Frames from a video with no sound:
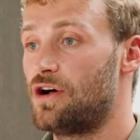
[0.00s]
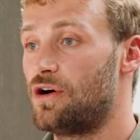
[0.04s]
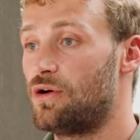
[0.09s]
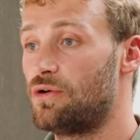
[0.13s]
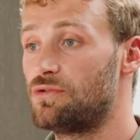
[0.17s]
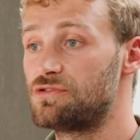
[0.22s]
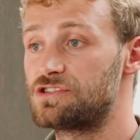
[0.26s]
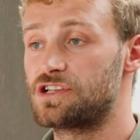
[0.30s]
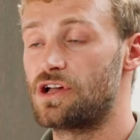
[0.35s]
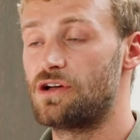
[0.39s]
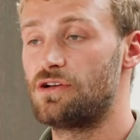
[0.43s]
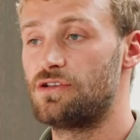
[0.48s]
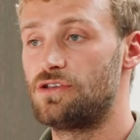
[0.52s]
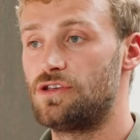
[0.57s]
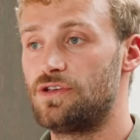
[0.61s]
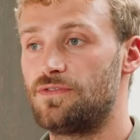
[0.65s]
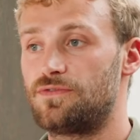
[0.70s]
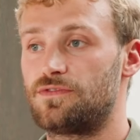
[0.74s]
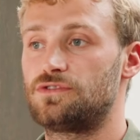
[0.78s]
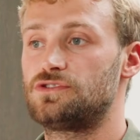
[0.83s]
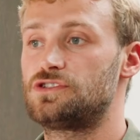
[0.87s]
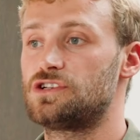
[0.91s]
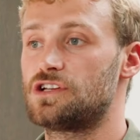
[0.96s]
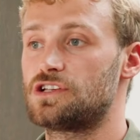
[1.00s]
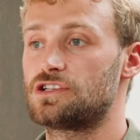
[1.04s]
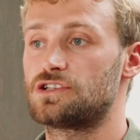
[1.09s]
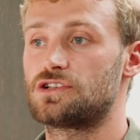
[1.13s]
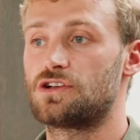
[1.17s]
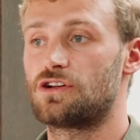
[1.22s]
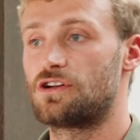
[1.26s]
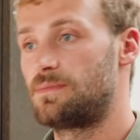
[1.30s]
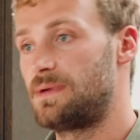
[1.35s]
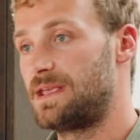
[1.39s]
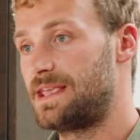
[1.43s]
Also, you've just
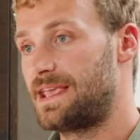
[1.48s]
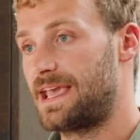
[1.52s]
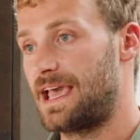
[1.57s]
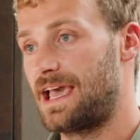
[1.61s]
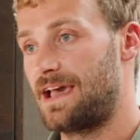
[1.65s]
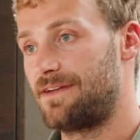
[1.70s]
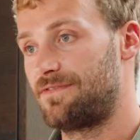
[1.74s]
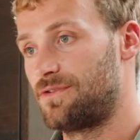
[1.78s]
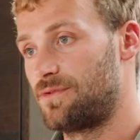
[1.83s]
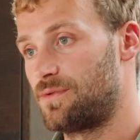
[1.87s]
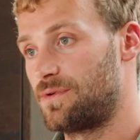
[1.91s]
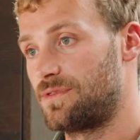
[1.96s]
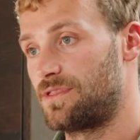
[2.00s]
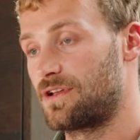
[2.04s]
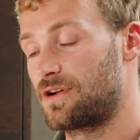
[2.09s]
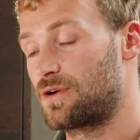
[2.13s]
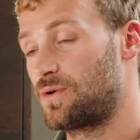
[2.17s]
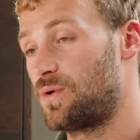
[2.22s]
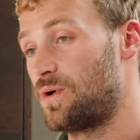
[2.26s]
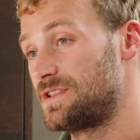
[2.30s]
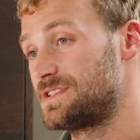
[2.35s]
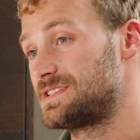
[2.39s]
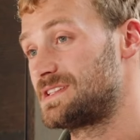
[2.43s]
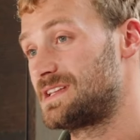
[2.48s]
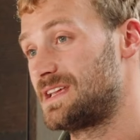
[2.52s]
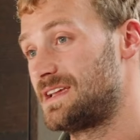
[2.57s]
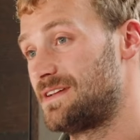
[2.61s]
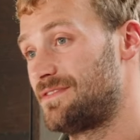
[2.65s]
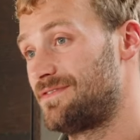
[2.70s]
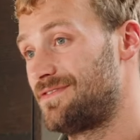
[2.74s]
got to be careful with the quantity